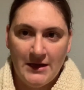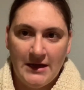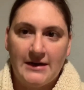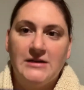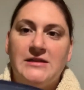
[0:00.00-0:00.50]

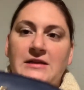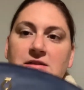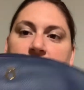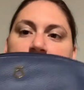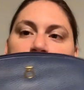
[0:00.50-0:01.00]
And I just think it's
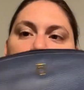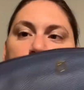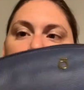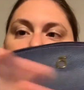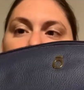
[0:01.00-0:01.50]

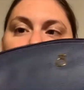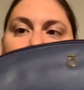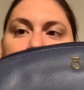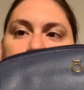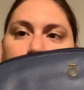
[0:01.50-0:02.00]
such a
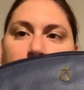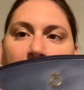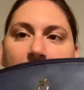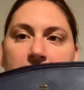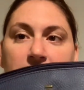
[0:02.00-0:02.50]
beautiful
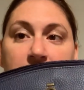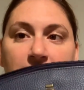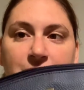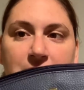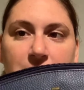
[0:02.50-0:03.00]
bag. I
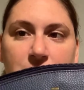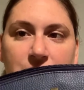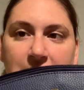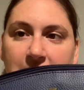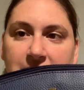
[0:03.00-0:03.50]
love the little,
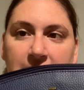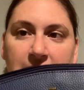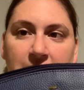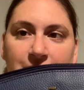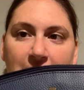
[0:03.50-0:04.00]
like I said, I
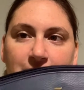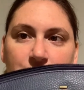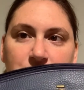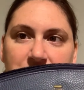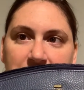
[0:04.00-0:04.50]
love that
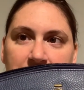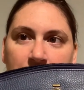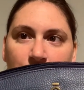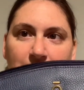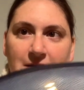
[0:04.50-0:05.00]
little
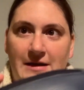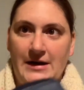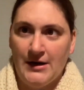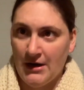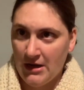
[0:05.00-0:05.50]
detail right
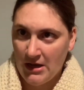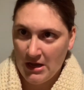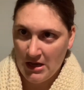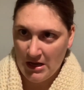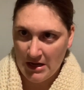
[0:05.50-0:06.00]
there.
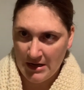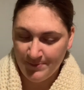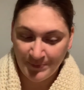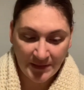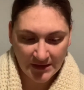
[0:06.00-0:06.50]

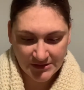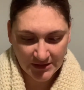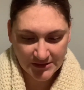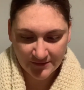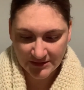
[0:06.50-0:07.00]
So you
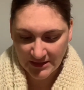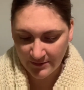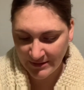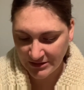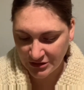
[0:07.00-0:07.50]
guys have to tell
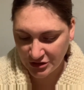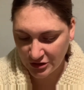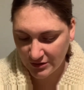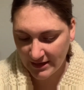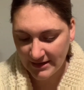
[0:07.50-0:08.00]
me, did
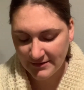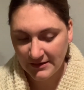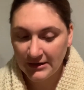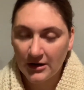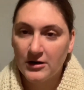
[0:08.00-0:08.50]
you get the
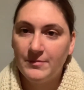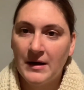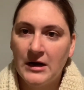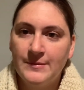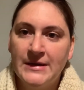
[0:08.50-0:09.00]
Yarrow
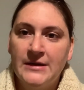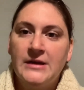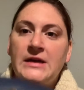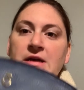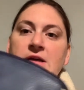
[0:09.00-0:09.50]
POM
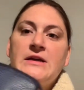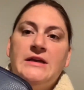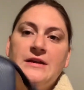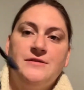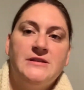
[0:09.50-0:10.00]

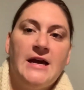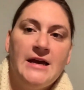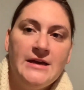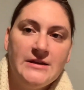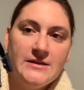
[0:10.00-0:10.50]
gift
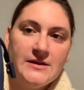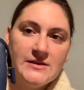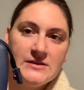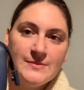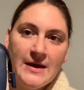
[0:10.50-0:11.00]
set
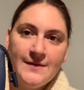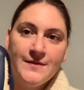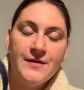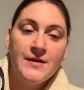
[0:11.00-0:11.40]
this month?